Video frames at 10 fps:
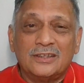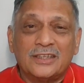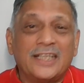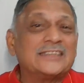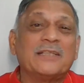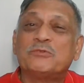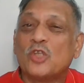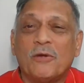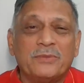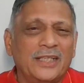gets
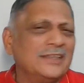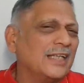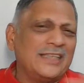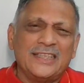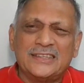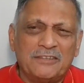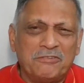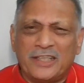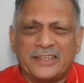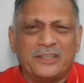absorbed and nothing is
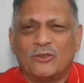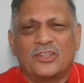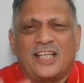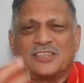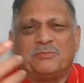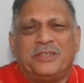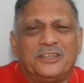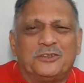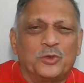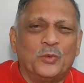reflected or
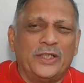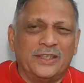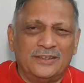transmitted through it.